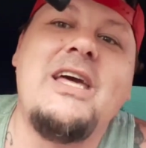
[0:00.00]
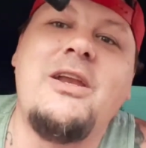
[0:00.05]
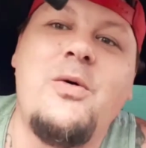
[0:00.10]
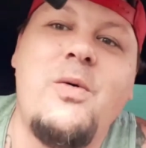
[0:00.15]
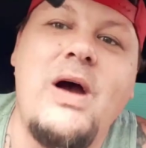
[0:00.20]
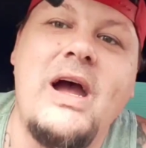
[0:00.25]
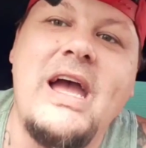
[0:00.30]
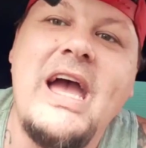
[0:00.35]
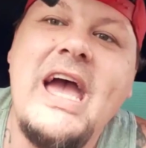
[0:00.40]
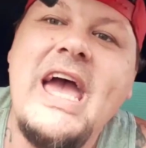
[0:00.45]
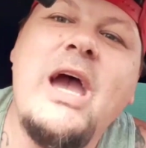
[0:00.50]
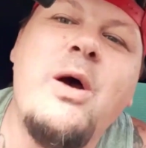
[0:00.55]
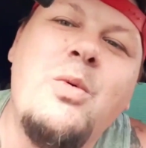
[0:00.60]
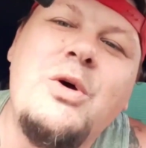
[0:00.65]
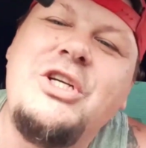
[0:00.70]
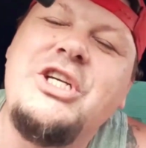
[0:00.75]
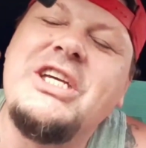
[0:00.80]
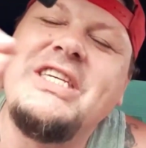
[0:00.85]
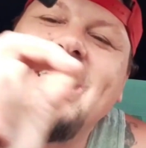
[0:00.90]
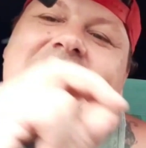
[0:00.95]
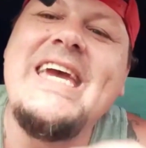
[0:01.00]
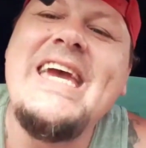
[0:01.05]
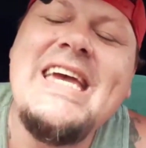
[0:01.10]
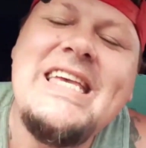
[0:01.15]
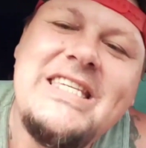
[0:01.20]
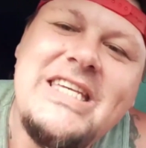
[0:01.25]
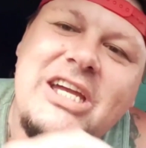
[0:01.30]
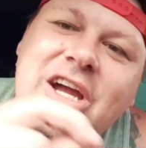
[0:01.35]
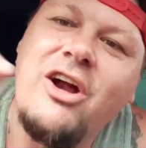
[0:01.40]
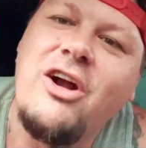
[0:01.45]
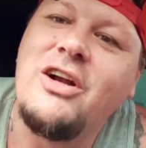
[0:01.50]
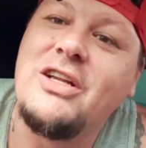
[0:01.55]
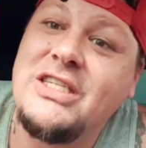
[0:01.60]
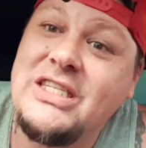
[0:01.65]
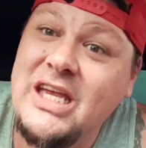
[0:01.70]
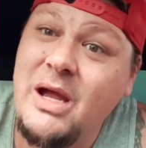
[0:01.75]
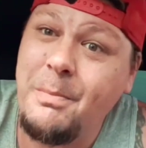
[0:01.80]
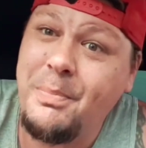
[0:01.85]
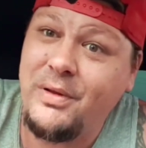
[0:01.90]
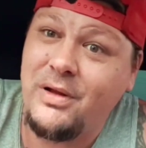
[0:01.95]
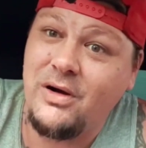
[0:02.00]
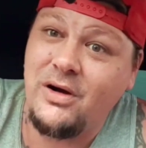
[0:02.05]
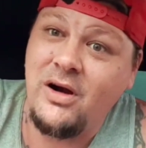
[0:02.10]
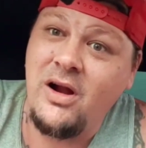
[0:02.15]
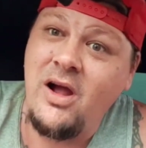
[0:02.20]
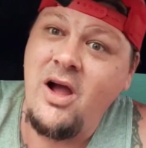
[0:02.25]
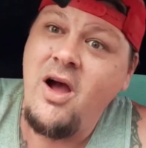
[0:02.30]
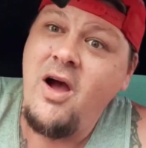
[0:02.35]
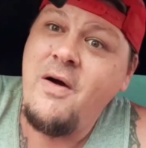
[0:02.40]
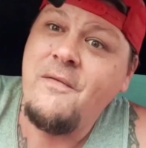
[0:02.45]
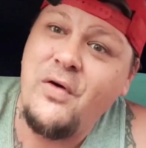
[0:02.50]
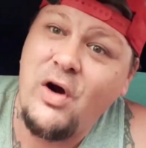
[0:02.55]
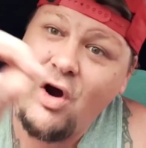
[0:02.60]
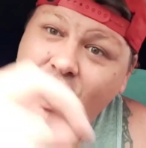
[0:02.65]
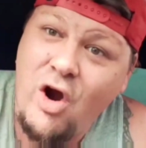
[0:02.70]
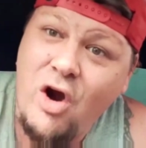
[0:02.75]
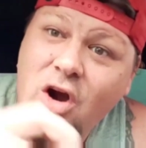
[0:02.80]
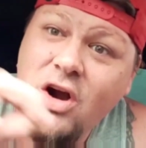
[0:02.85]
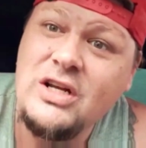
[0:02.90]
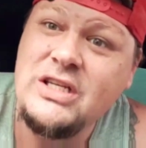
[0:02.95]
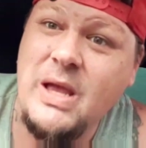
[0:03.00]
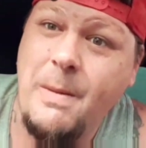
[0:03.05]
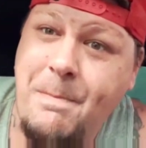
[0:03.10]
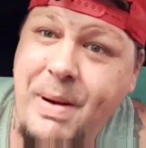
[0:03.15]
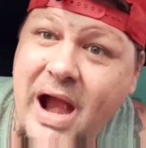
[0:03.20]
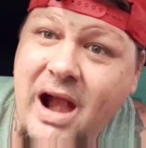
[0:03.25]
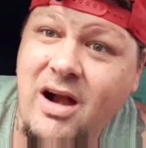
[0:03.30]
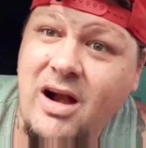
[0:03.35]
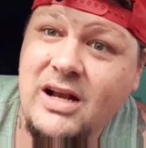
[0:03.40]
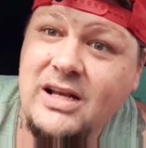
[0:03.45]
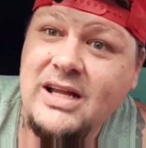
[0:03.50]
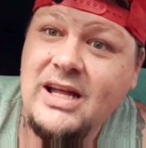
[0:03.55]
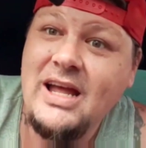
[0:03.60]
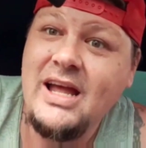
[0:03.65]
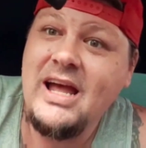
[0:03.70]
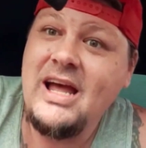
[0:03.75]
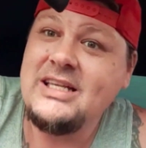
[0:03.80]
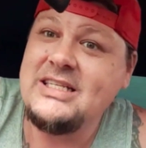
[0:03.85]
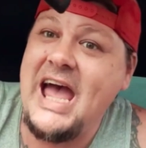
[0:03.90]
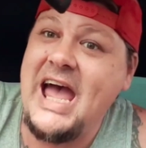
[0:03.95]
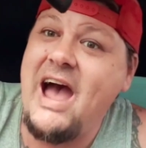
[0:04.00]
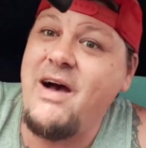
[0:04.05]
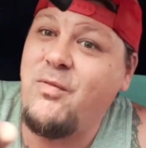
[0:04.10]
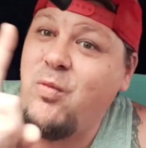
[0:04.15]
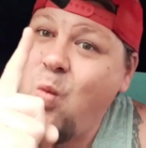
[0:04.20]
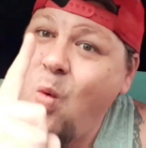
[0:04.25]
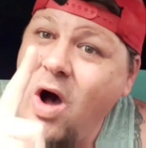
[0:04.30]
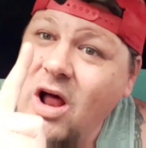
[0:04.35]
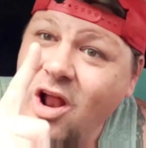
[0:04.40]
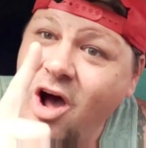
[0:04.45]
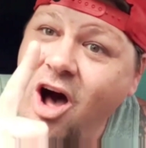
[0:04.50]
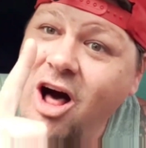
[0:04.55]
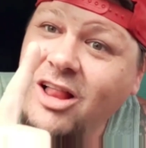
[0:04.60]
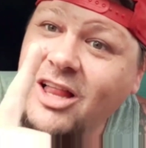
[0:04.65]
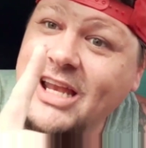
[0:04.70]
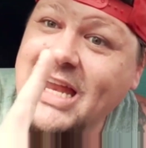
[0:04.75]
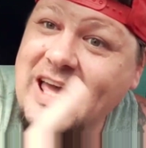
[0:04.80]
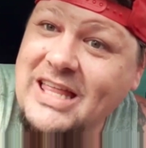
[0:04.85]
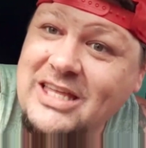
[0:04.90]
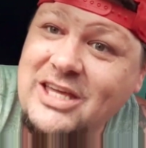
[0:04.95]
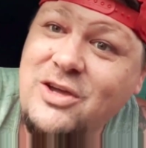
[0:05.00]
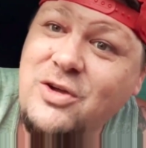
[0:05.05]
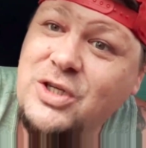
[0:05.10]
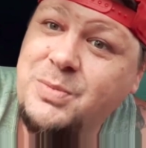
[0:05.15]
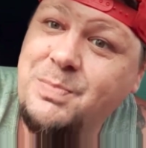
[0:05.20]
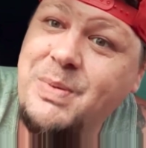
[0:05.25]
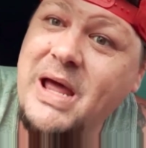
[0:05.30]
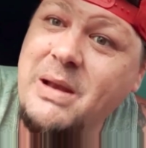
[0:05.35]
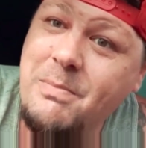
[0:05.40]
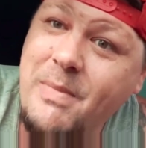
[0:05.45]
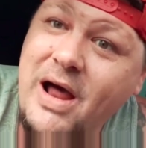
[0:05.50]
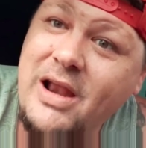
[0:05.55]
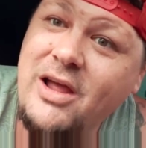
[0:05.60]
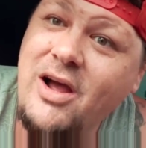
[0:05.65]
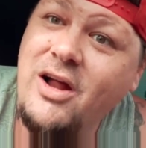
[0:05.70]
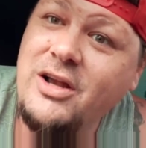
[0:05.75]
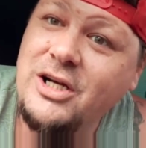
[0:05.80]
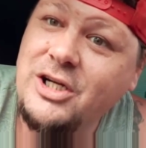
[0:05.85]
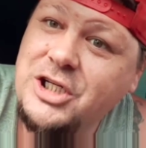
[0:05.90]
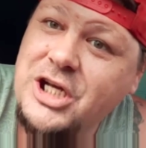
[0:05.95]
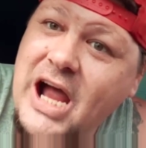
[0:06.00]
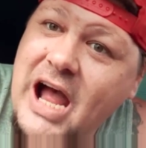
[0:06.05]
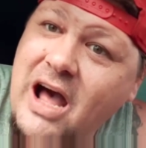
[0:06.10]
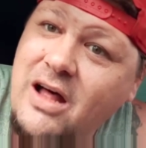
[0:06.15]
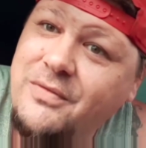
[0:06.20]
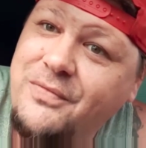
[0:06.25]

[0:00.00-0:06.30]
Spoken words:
It was just easier and simpler for her as a parent to have one holiday that you spend money on your child for